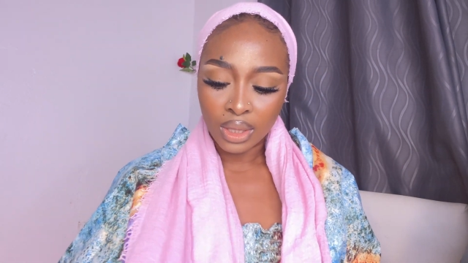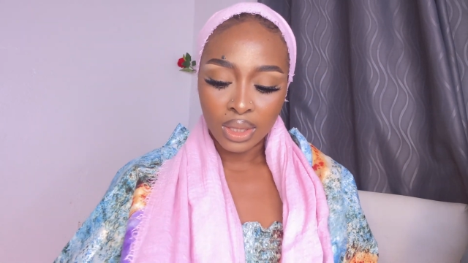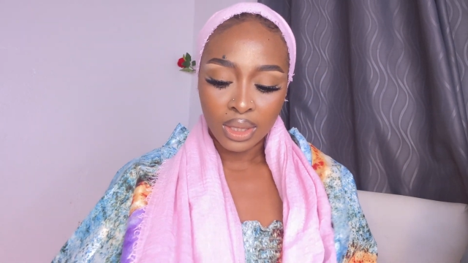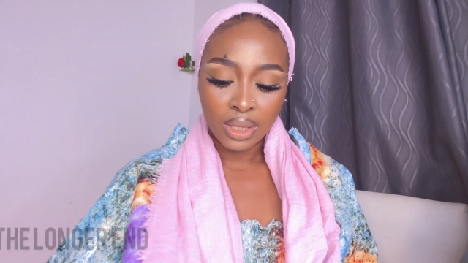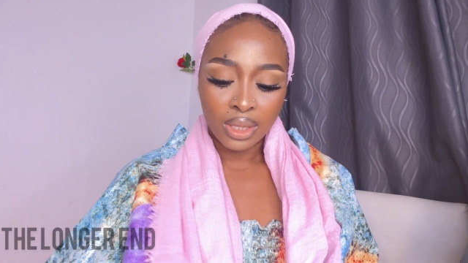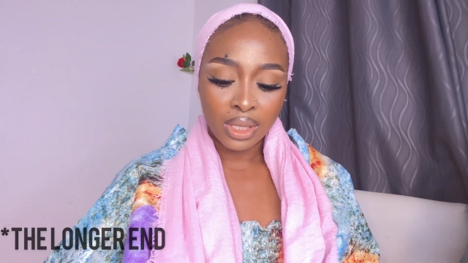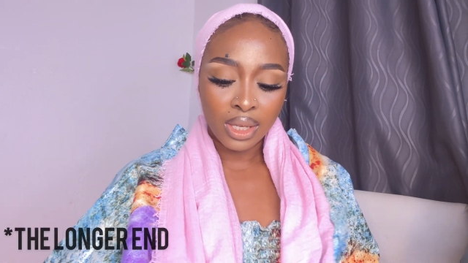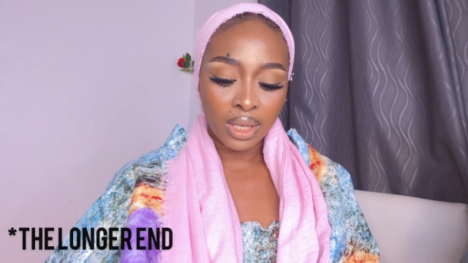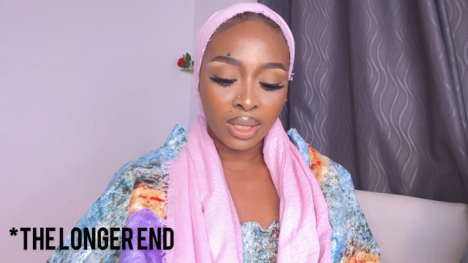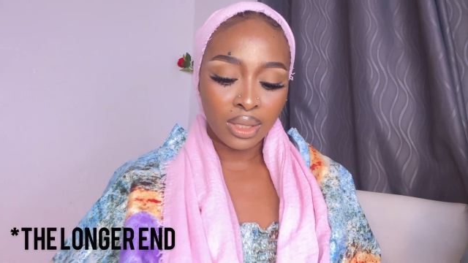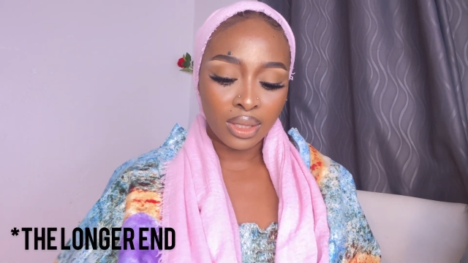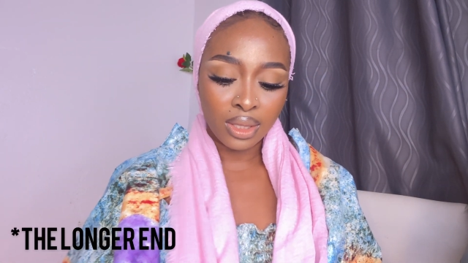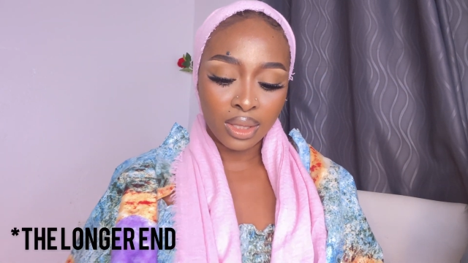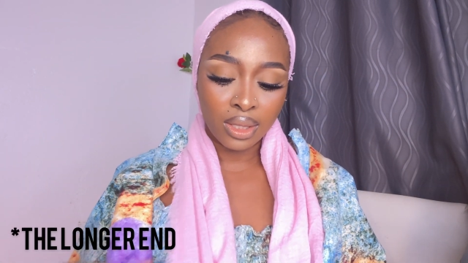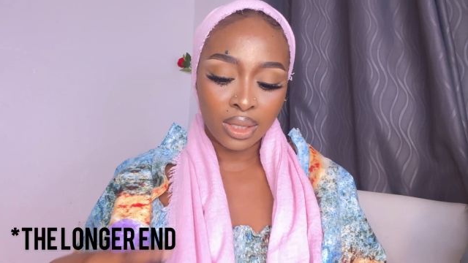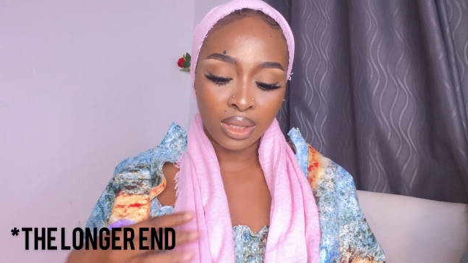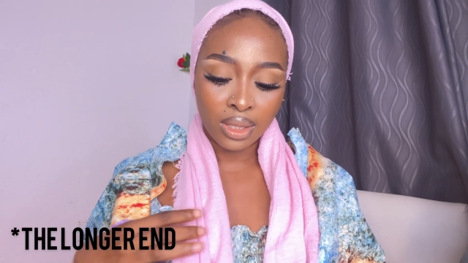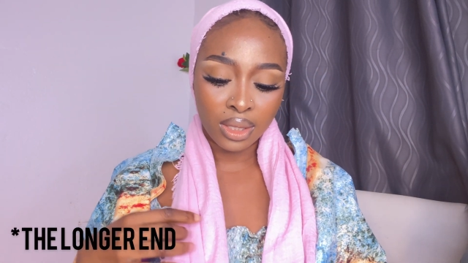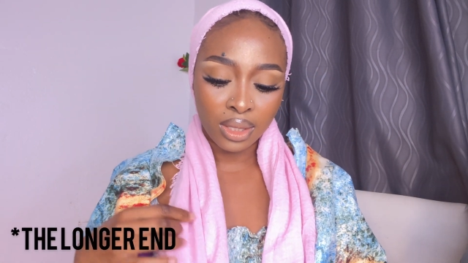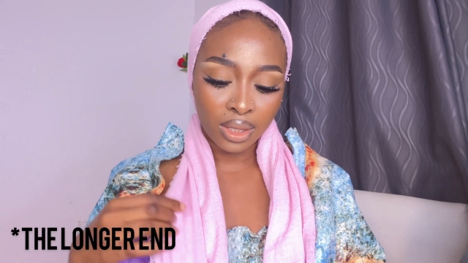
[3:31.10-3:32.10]
take
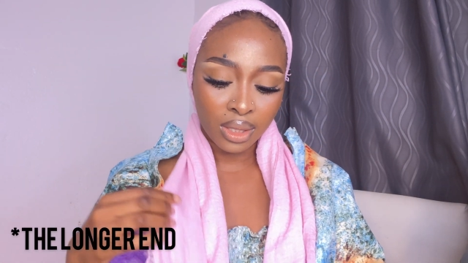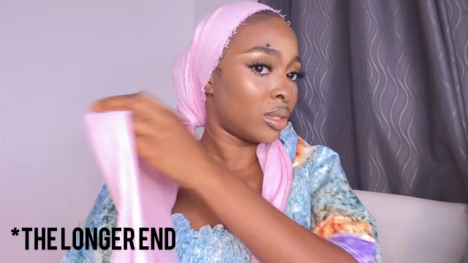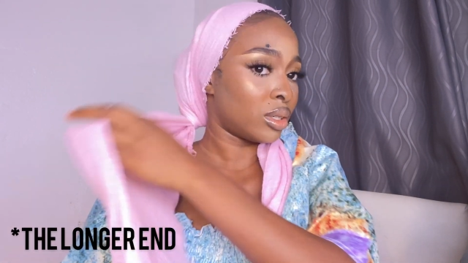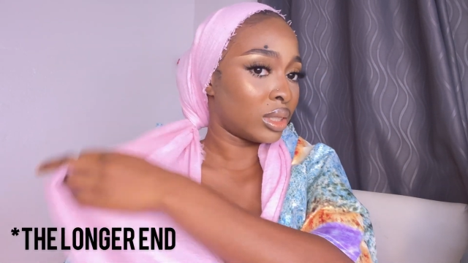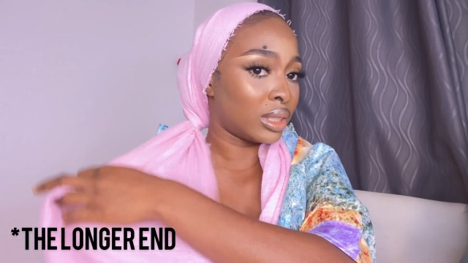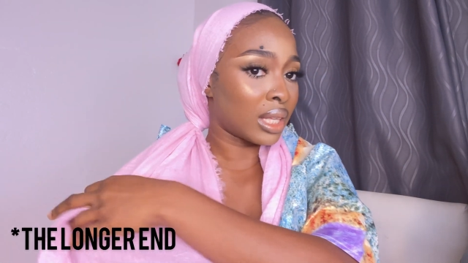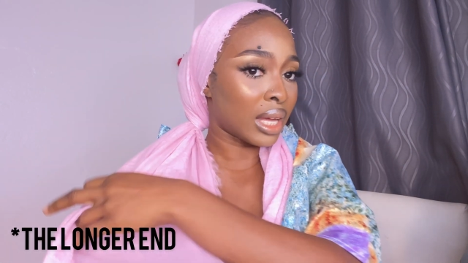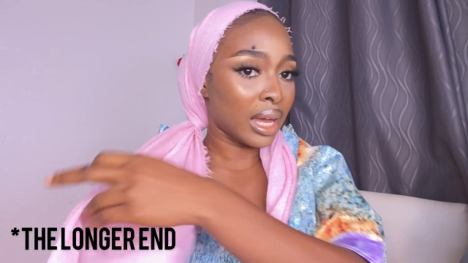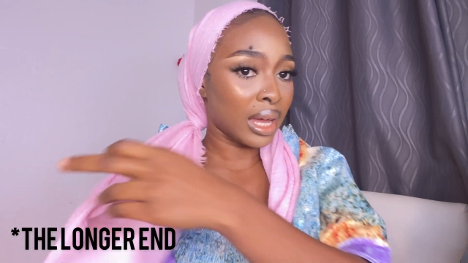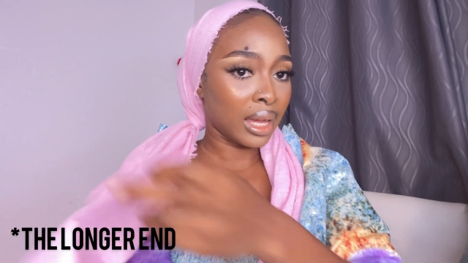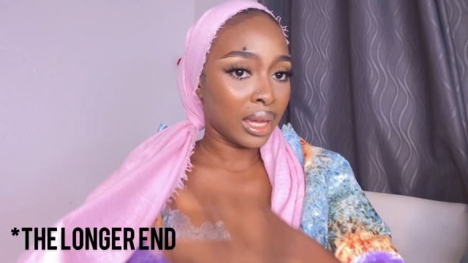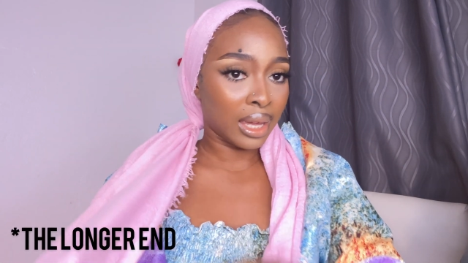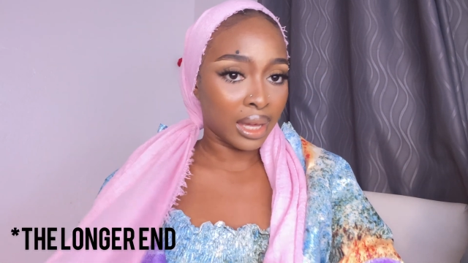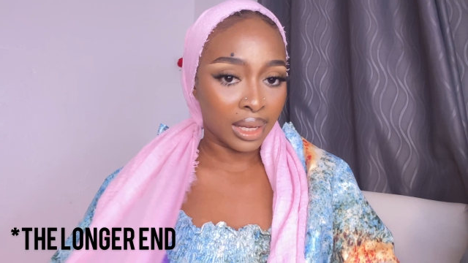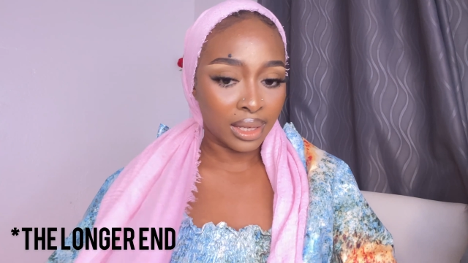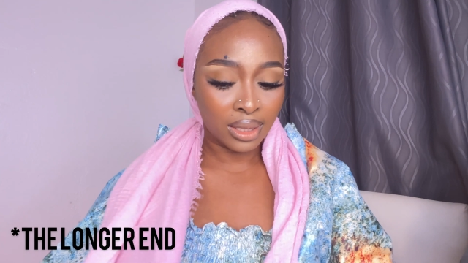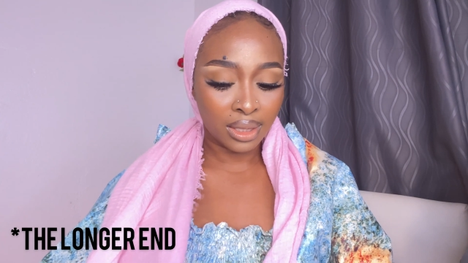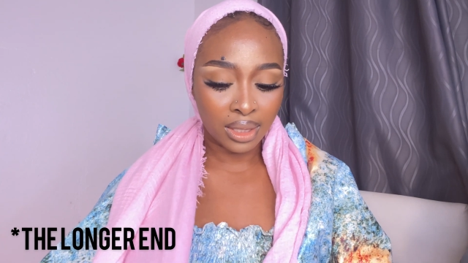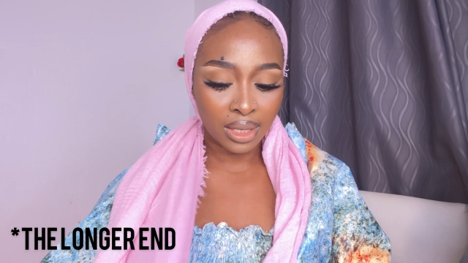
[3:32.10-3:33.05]
this other end